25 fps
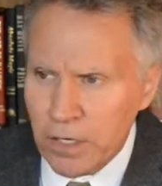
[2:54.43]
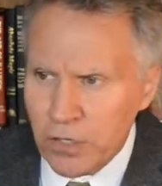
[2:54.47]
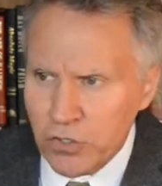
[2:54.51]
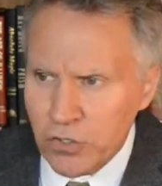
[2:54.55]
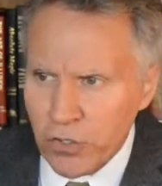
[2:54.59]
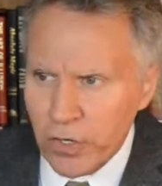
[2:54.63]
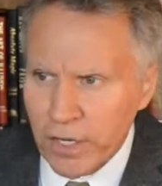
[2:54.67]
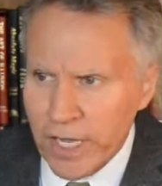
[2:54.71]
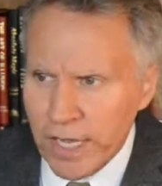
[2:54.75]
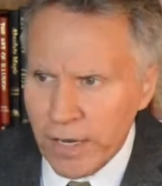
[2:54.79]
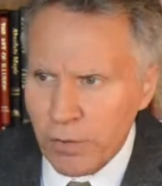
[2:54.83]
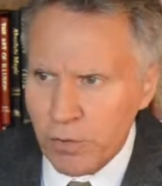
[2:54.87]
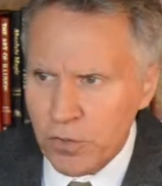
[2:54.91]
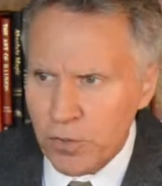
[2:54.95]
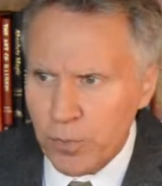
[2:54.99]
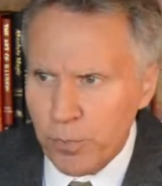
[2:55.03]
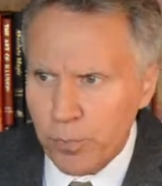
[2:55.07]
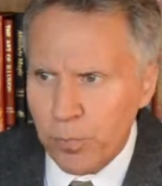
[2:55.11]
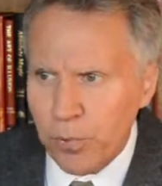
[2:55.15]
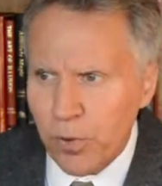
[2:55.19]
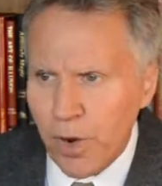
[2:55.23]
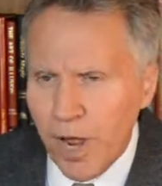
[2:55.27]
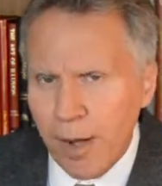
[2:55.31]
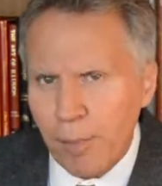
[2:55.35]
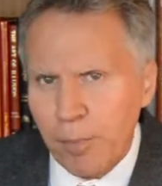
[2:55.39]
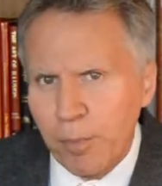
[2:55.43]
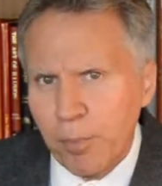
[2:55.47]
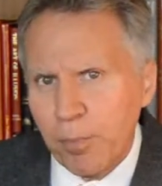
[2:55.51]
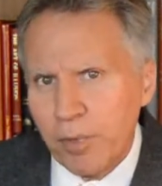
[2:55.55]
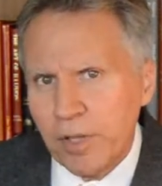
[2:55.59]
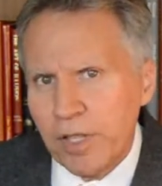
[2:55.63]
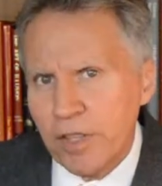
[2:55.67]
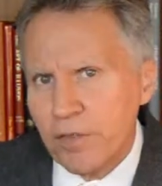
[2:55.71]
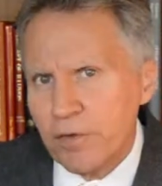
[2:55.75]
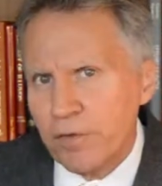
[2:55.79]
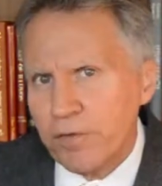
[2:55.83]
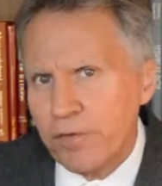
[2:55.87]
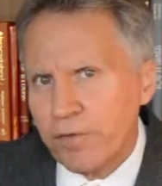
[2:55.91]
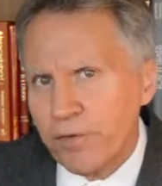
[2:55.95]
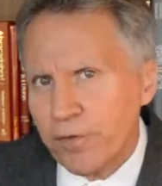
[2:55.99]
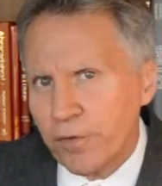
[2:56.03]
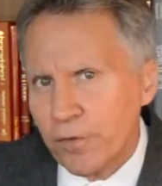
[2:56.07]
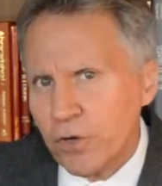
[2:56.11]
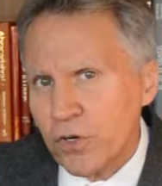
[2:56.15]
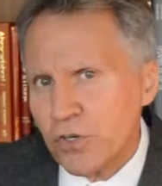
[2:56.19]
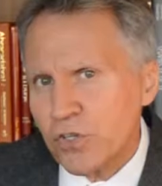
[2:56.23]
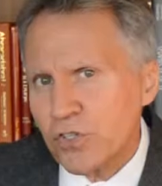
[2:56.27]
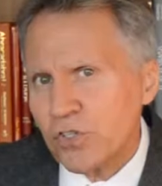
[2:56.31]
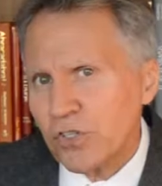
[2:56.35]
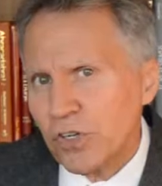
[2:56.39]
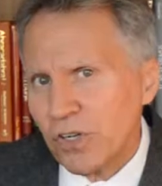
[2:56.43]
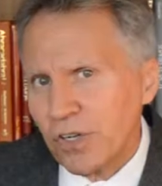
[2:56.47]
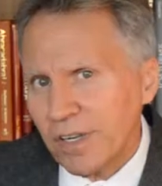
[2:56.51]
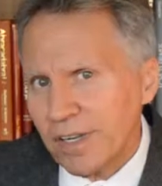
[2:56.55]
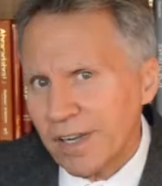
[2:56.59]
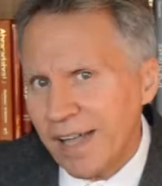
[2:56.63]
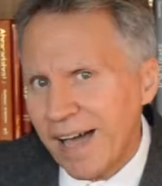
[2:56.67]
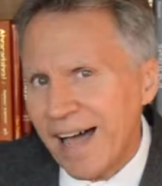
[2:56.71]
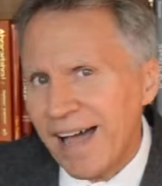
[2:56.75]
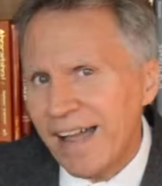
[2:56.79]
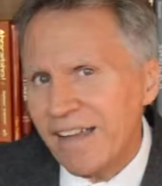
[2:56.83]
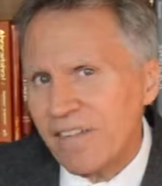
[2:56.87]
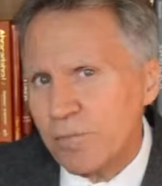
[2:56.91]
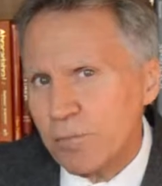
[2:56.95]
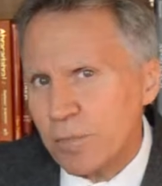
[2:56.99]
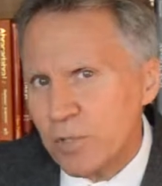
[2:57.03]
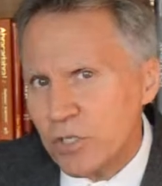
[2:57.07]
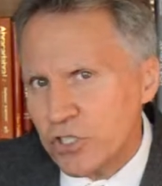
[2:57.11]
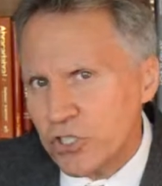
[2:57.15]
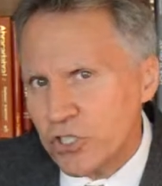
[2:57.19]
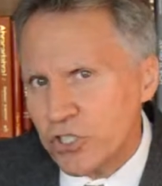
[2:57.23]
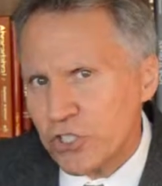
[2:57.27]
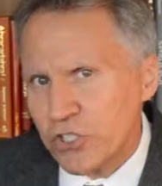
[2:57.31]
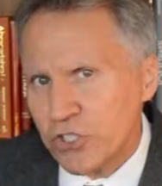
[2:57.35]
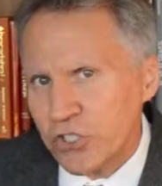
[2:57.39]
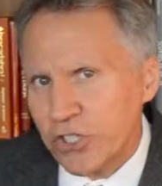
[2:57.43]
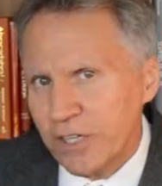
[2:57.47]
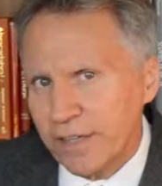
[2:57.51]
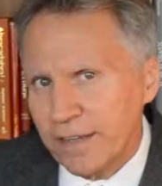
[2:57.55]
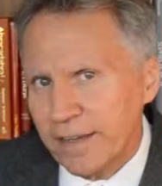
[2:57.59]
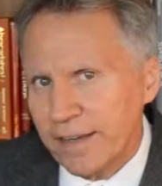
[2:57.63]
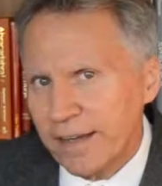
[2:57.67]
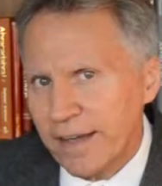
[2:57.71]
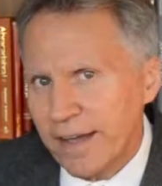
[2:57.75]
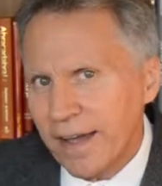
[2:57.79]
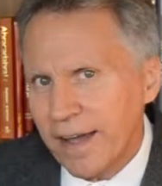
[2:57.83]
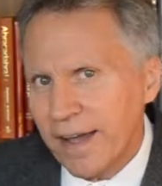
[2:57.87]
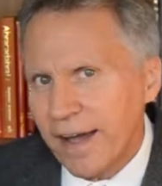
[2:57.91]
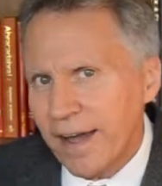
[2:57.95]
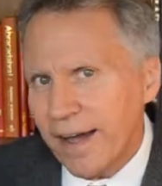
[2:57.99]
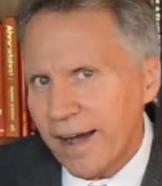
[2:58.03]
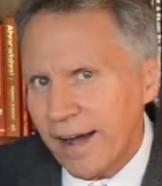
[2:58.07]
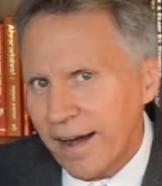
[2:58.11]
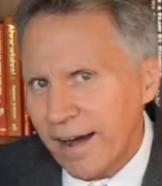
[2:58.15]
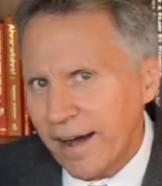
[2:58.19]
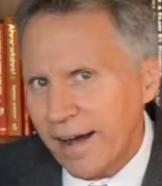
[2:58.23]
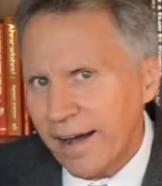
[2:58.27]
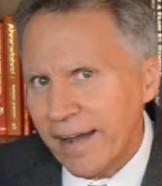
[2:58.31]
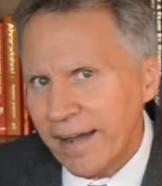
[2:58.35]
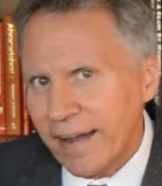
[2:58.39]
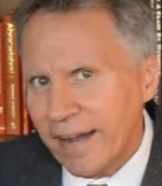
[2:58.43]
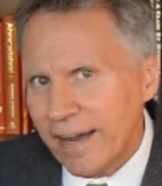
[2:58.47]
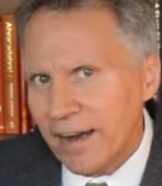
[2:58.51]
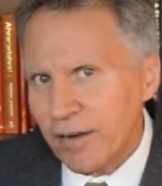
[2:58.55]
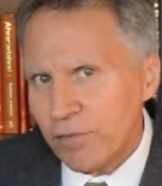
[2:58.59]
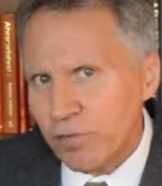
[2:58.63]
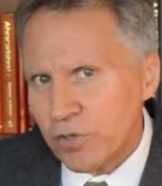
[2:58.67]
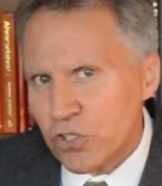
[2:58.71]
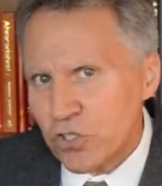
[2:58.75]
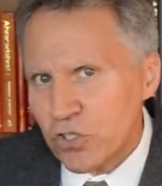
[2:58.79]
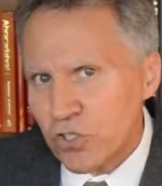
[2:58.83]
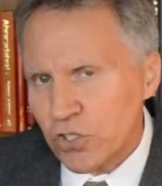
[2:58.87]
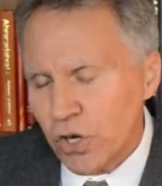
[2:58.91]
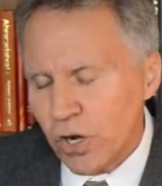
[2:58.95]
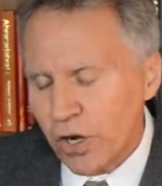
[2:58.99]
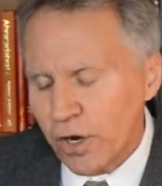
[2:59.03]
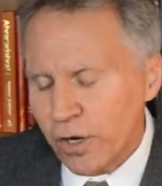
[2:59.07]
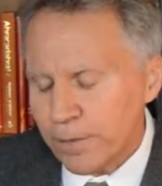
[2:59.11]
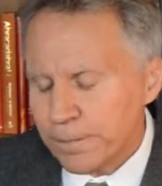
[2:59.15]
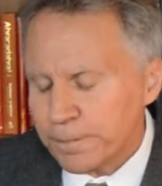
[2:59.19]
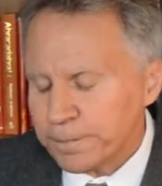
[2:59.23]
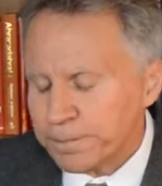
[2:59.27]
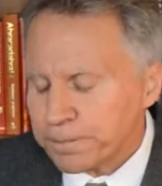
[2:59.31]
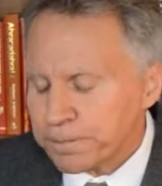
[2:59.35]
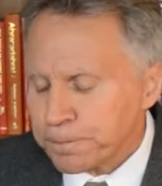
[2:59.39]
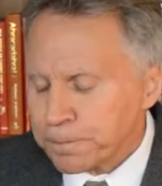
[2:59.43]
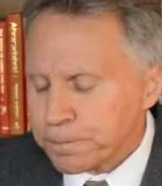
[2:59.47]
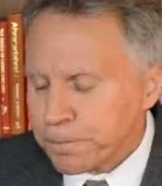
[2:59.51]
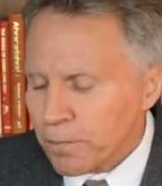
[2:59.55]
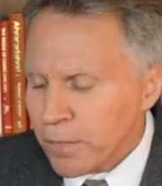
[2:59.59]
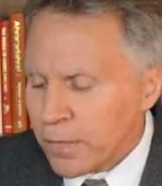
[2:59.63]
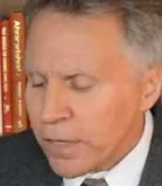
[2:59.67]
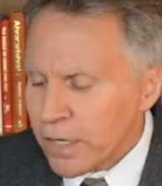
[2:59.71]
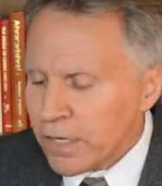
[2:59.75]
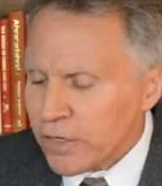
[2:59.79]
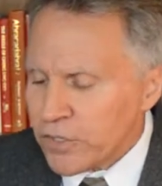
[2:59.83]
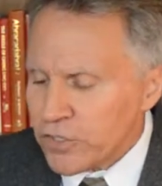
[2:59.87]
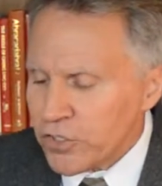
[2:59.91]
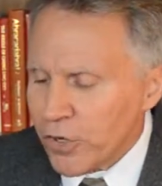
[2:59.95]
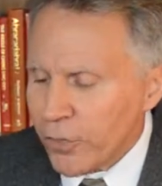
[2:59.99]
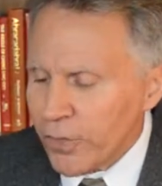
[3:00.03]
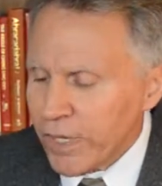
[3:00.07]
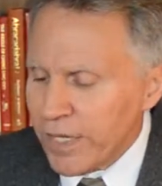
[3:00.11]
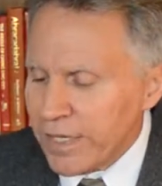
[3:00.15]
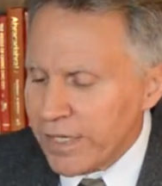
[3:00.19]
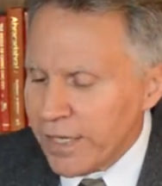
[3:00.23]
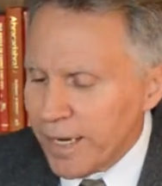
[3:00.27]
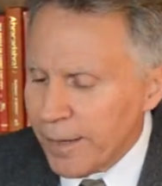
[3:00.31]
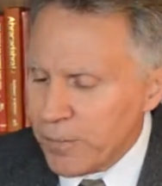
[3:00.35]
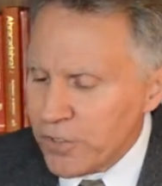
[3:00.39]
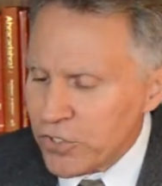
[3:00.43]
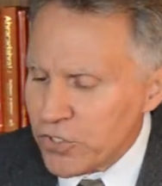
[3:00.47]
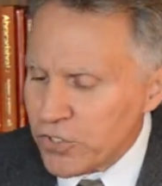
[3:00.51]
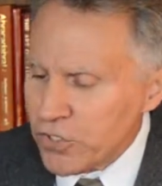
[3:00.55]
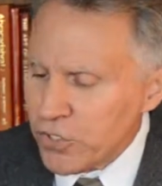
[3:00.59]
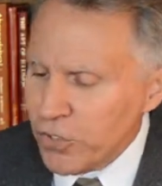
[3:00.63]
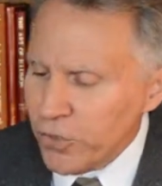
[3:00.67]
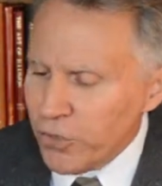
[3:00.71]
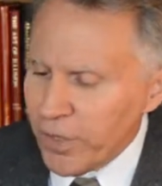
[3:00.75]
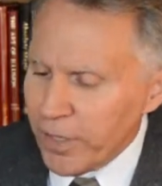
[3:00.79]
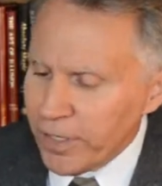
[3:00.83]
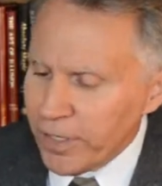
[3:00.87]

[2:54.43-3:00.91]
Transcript: So he was probably the first live magician I ever saw. So he comes to